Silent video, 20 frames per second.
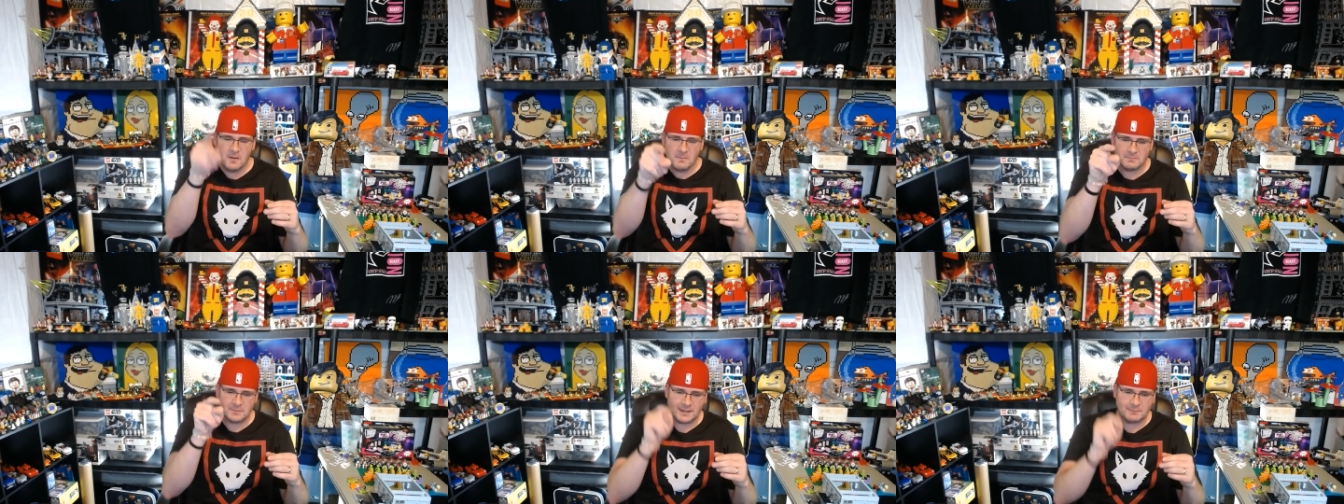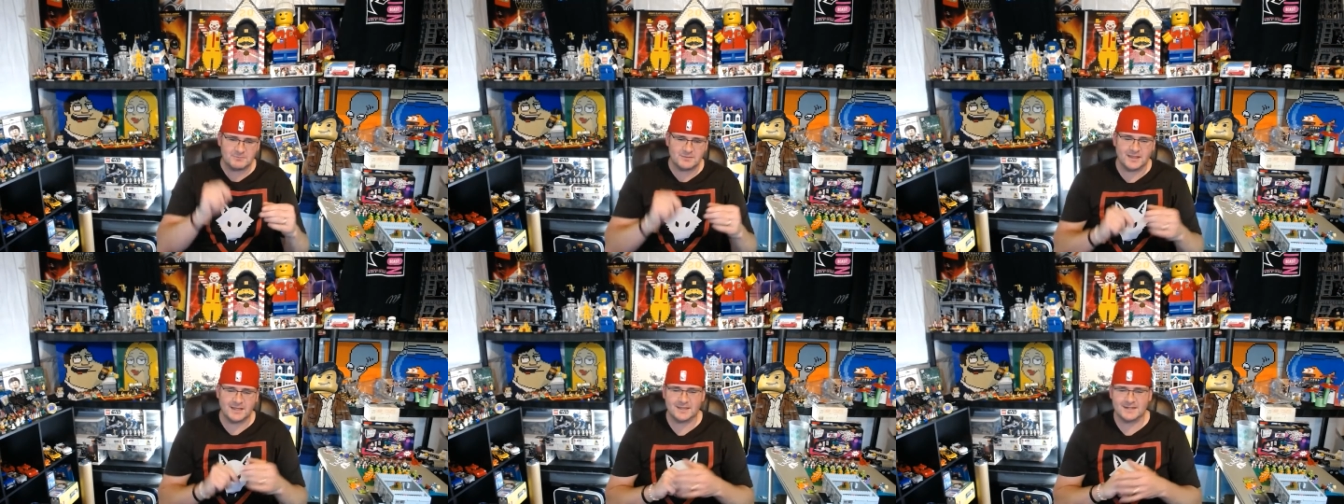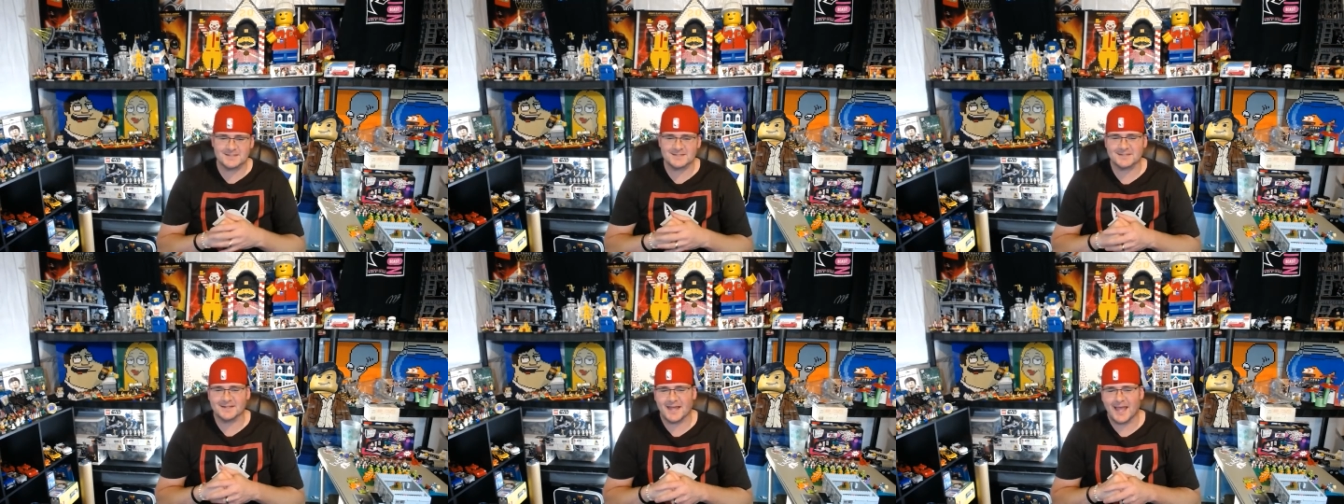I'm thinking
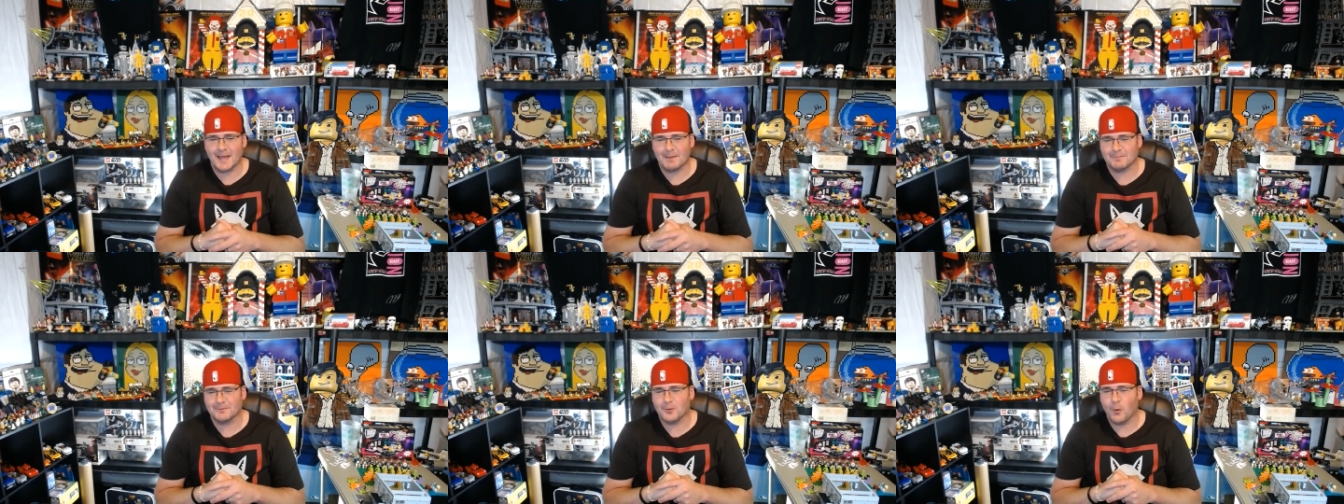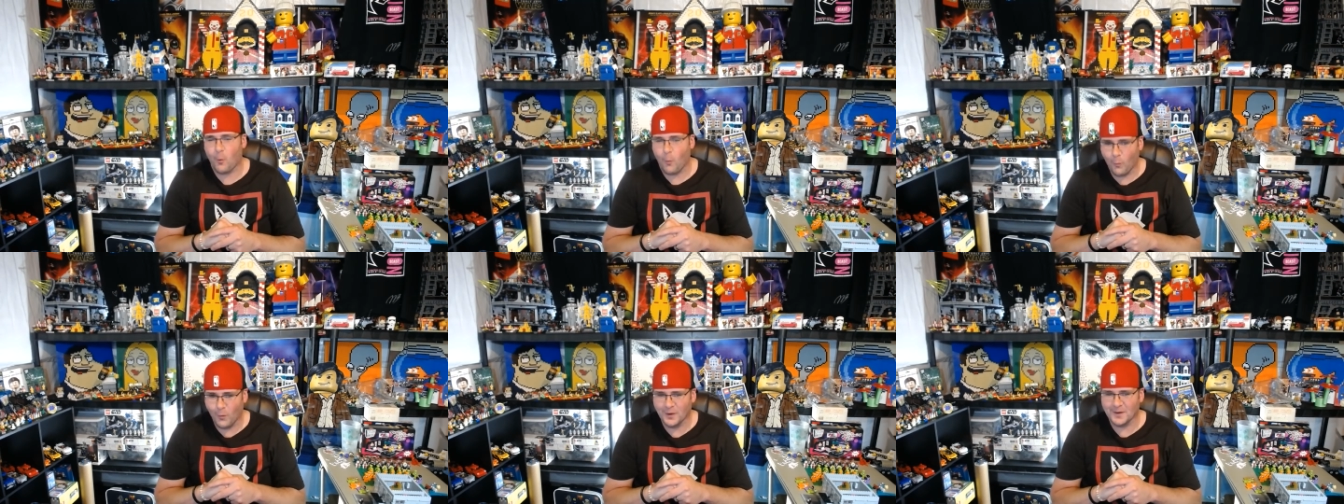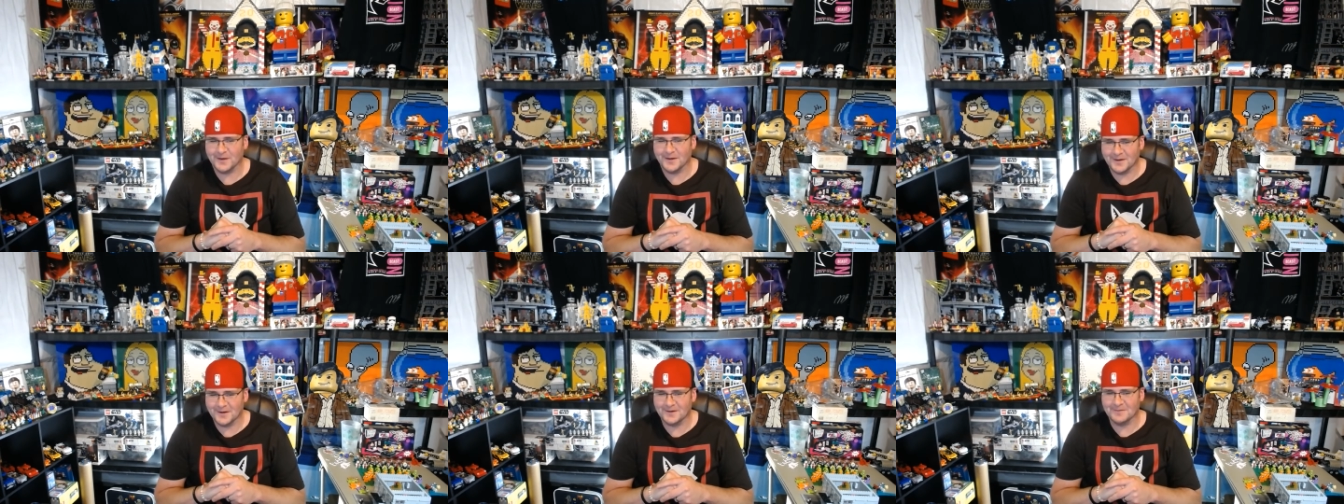it's going to happen one
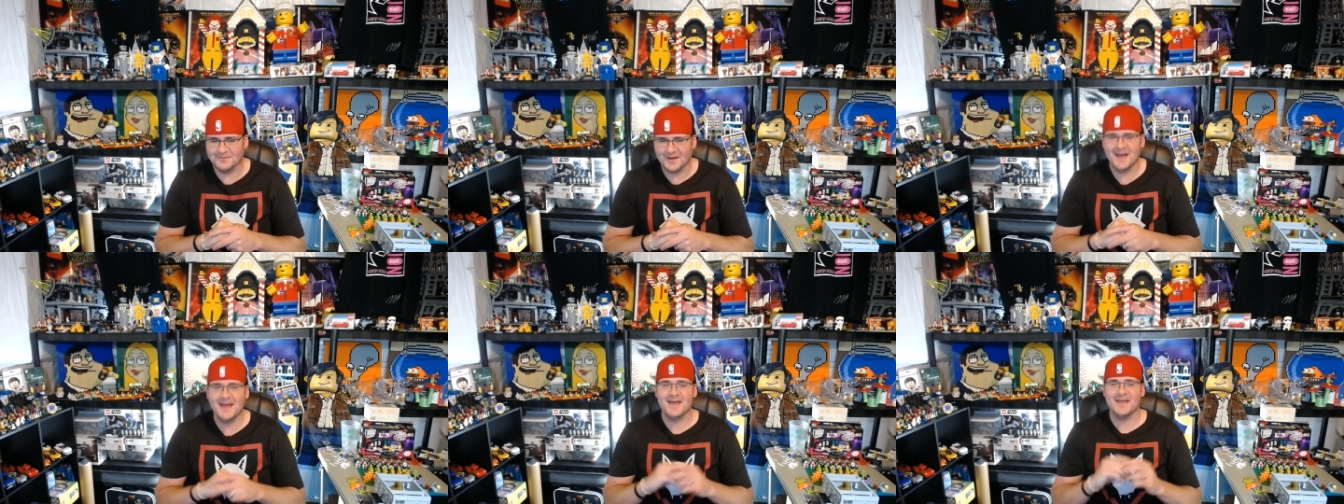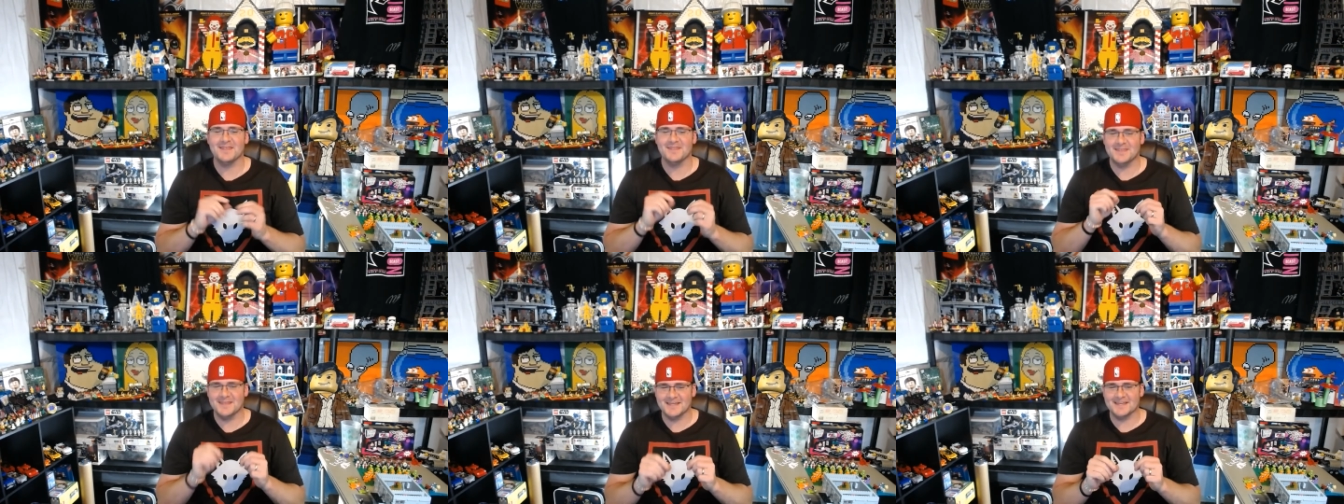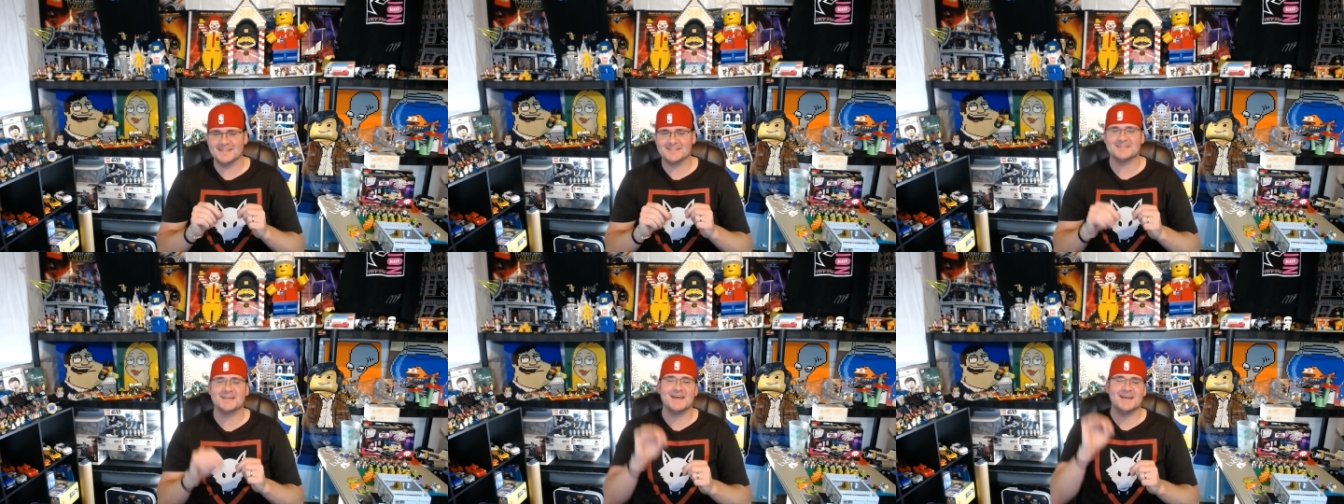of
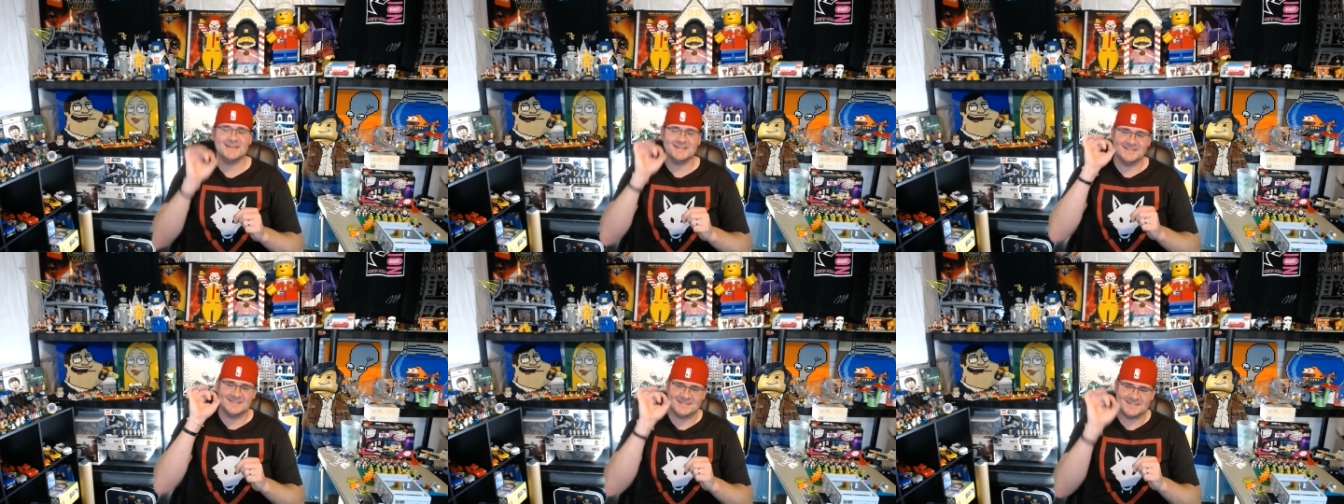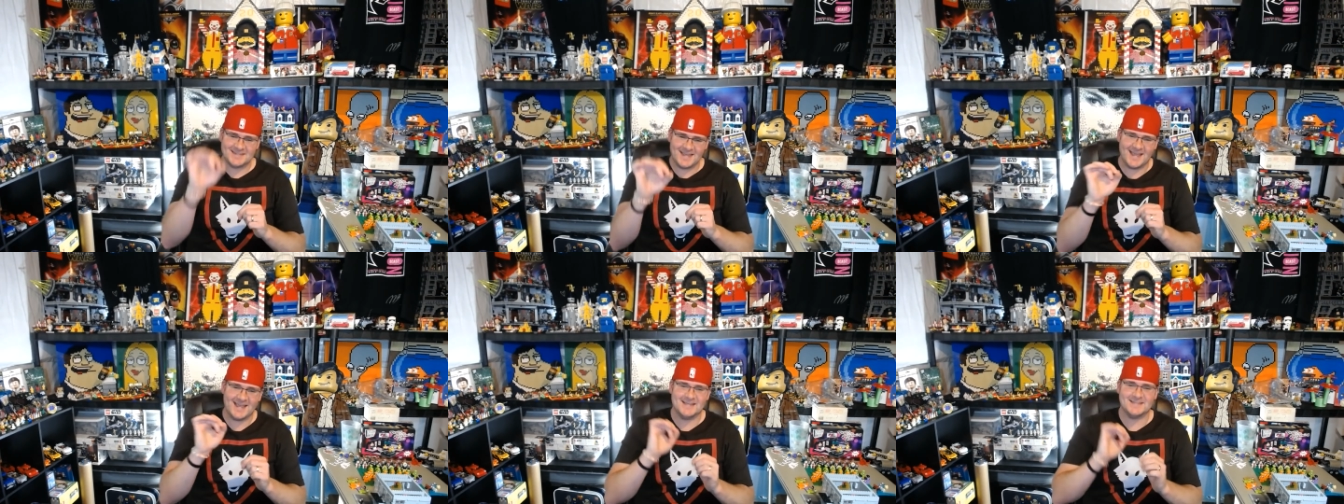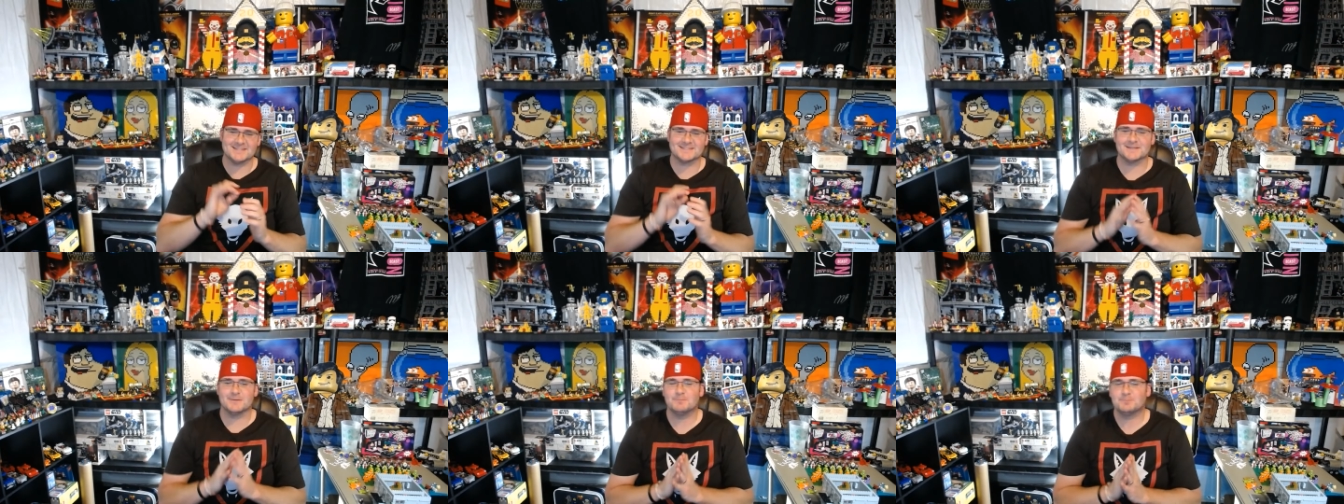these
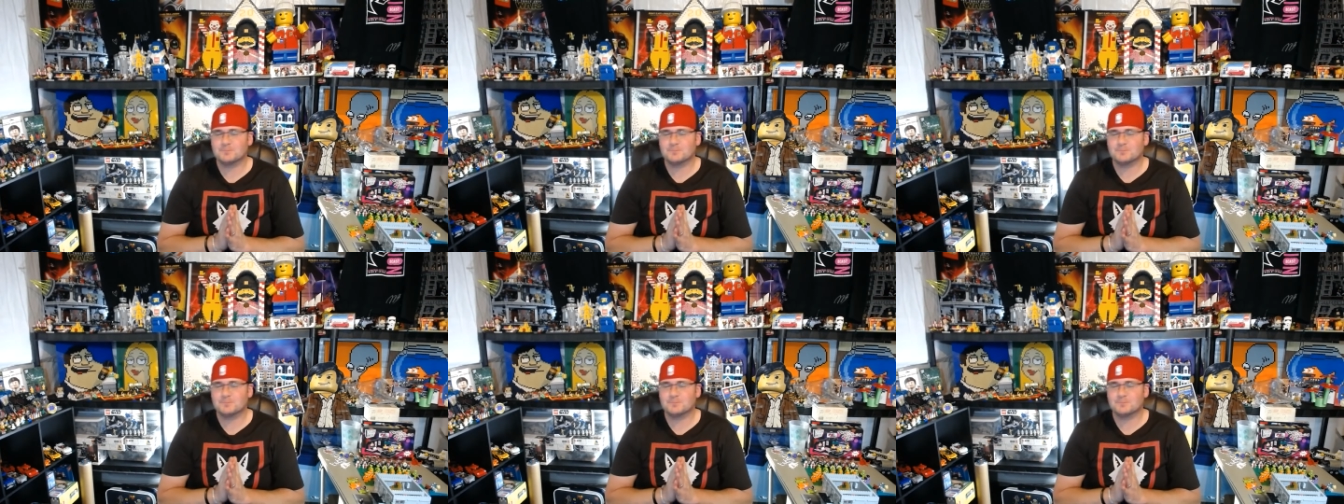days.